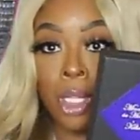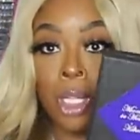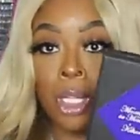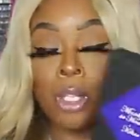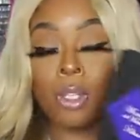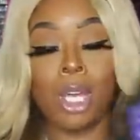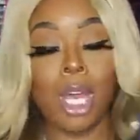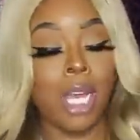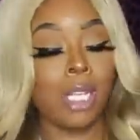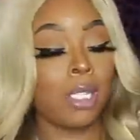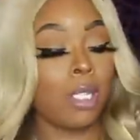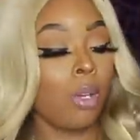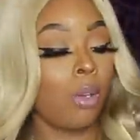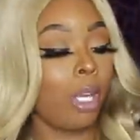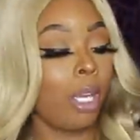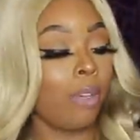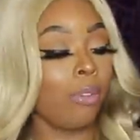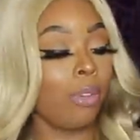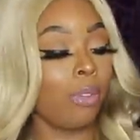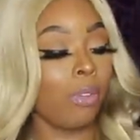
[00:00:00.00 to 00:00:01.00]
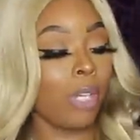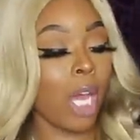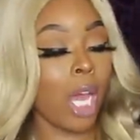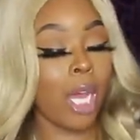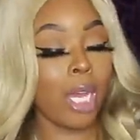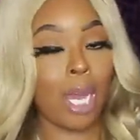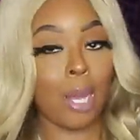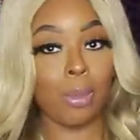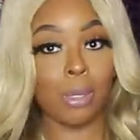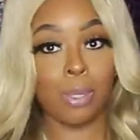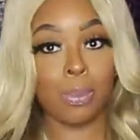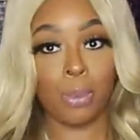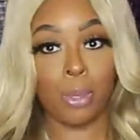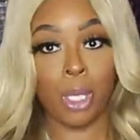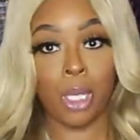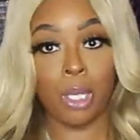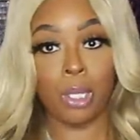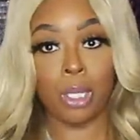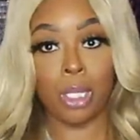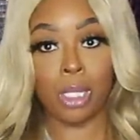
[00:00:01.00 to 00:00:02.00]
You guys know every vlog I was
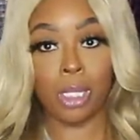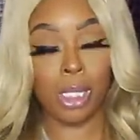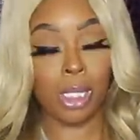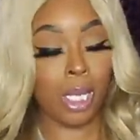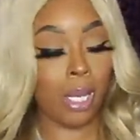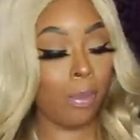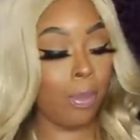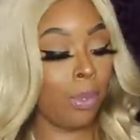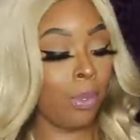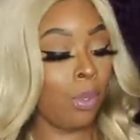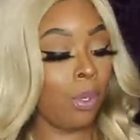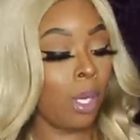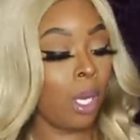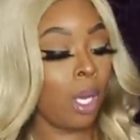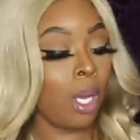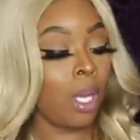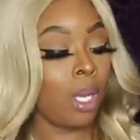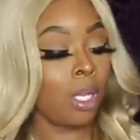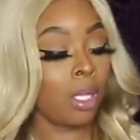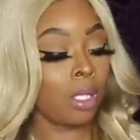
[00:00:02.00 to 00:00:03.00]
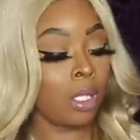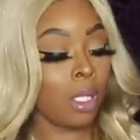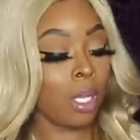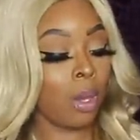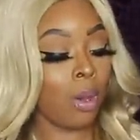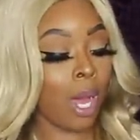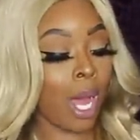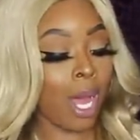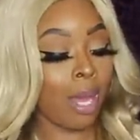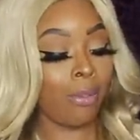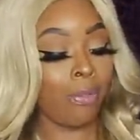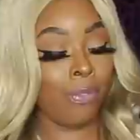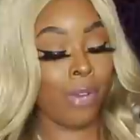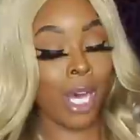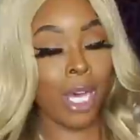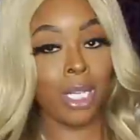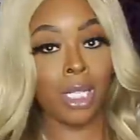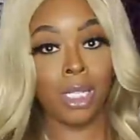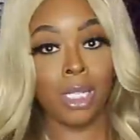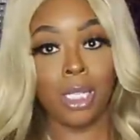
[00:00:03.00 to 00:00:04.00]
spraying on the sample. So I
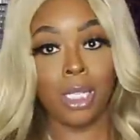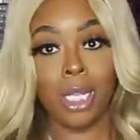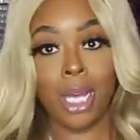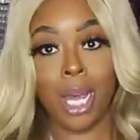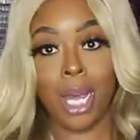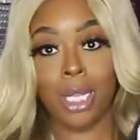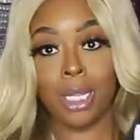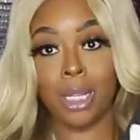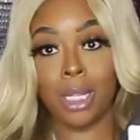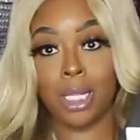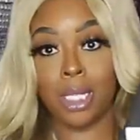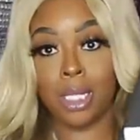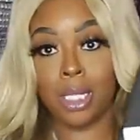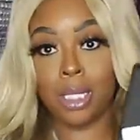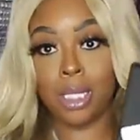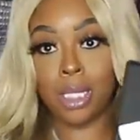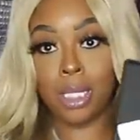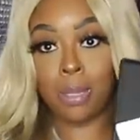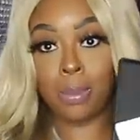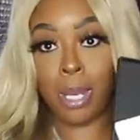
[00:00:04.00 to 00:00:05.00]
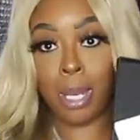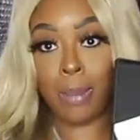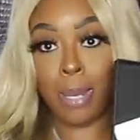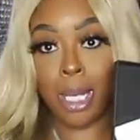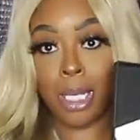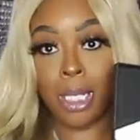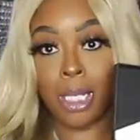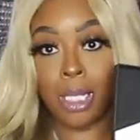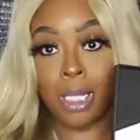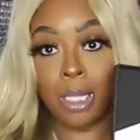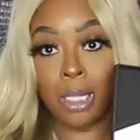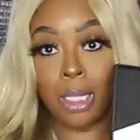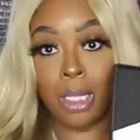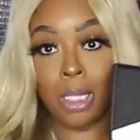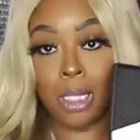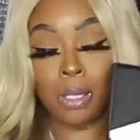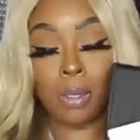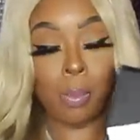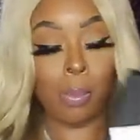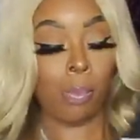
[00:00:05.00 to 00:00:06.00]
finally got this. It's made by
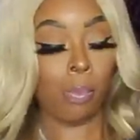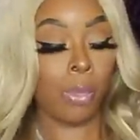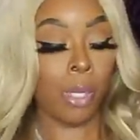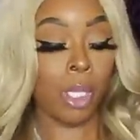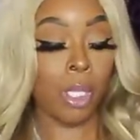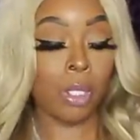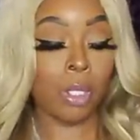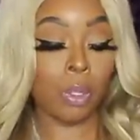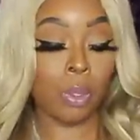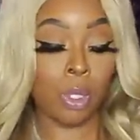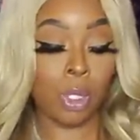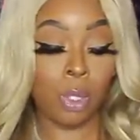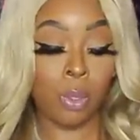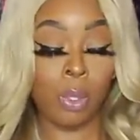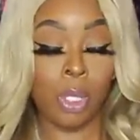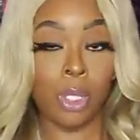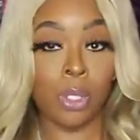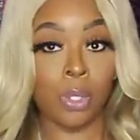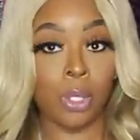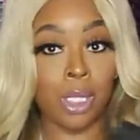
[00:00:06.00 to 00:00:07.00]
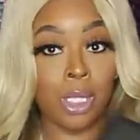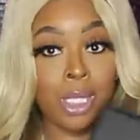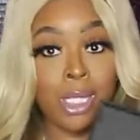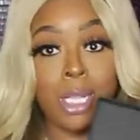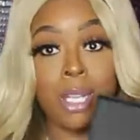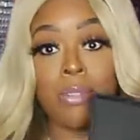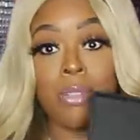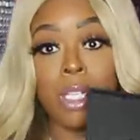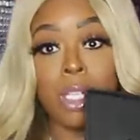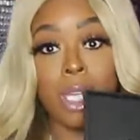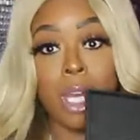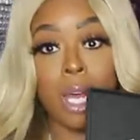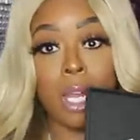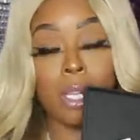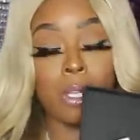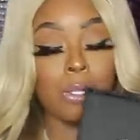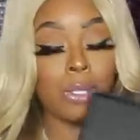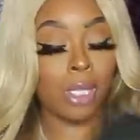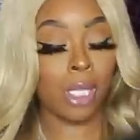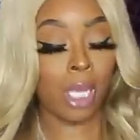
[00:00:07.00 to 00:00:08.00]
Killian. This is
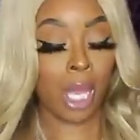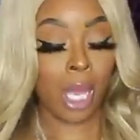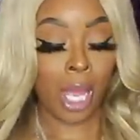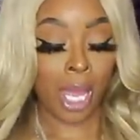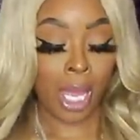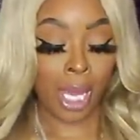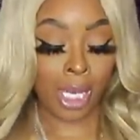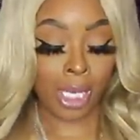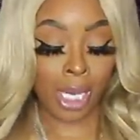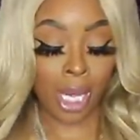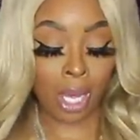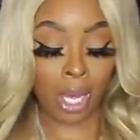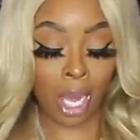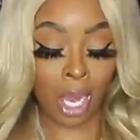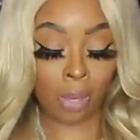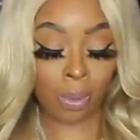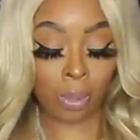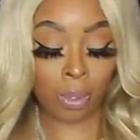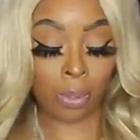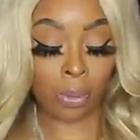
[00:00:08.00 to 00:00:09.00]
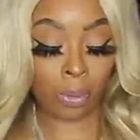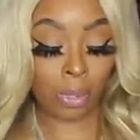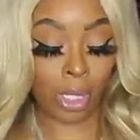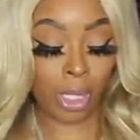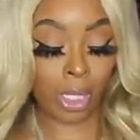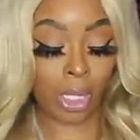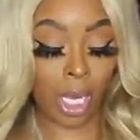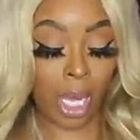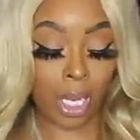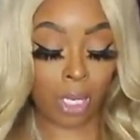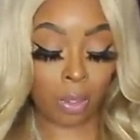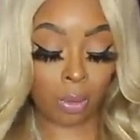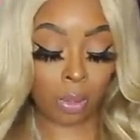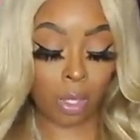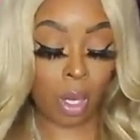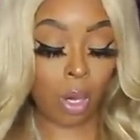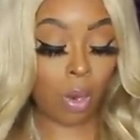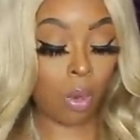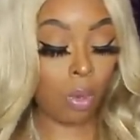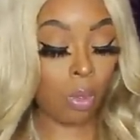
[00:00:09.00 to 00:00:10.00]
$270. And now I regret it. I don't
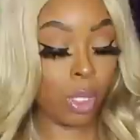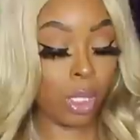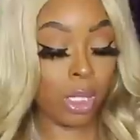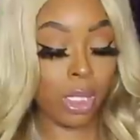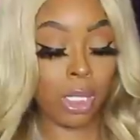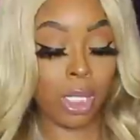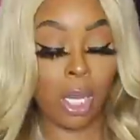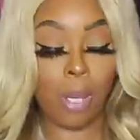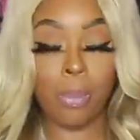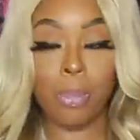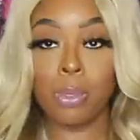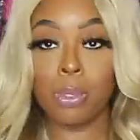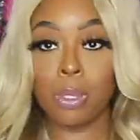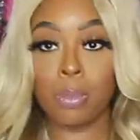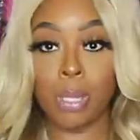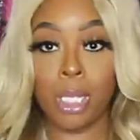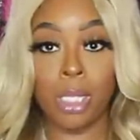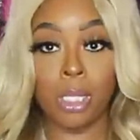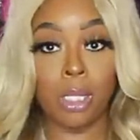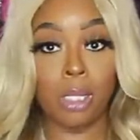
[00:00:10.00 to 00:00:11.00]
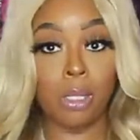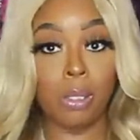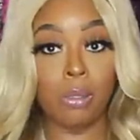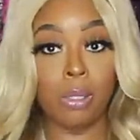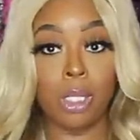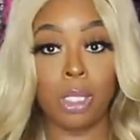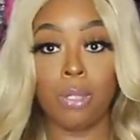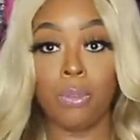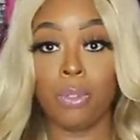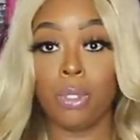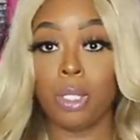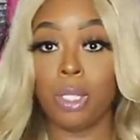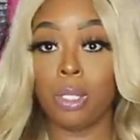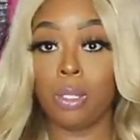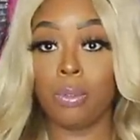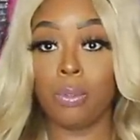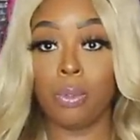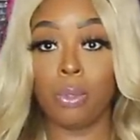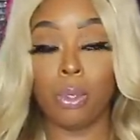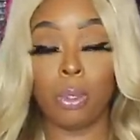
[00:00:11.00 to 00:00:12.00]
know. The sample smelled a little different than
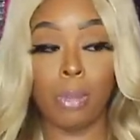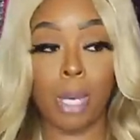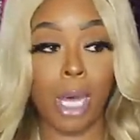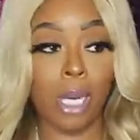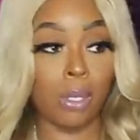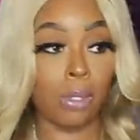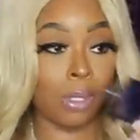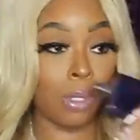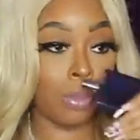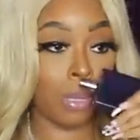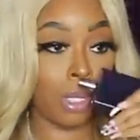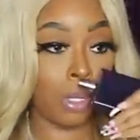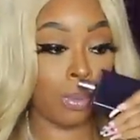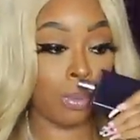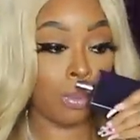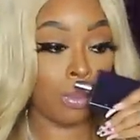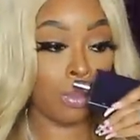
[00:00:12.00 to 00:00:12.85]
the full bottle to me.